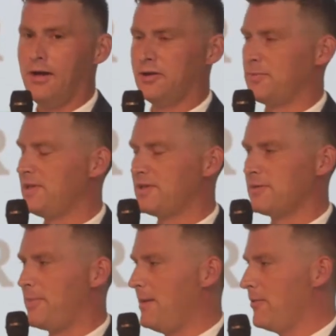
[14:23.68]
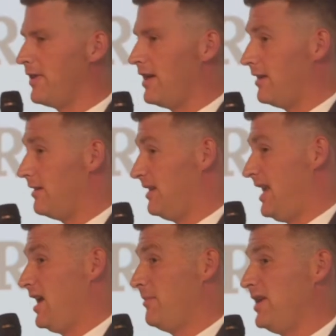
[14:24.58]
There's pieces of paper that
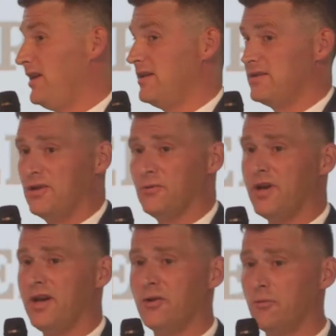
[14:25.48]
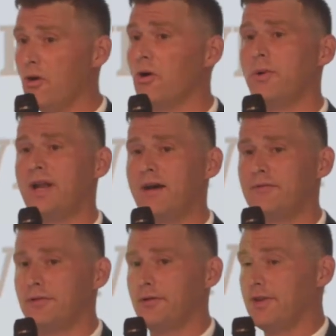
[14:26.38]
Canopy and Tilray and Aurora went
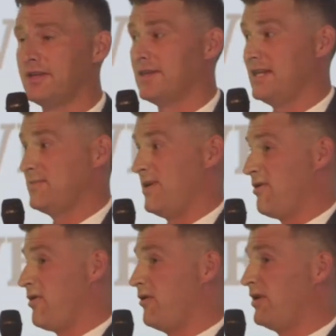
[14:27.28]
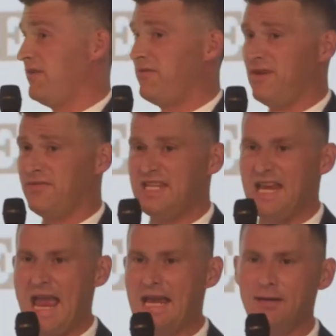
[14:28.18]
after that they spent 30,
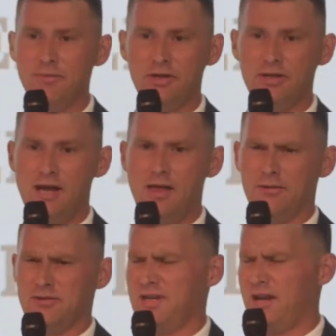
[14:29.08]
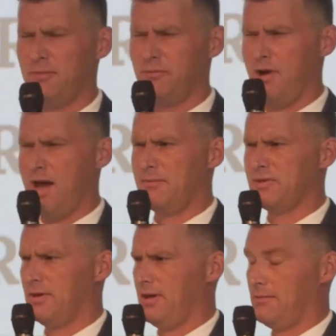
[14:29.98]
50, 80 million dollars, not on
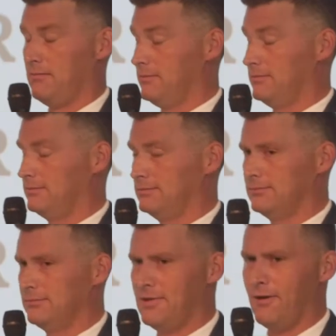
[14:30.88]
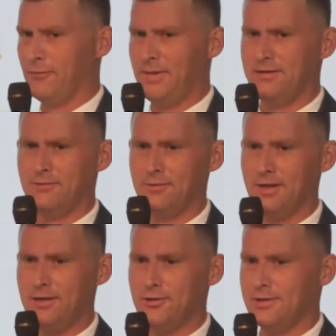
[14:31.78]
bribes, but like government
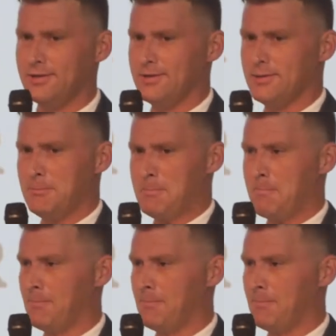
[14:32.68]
relations.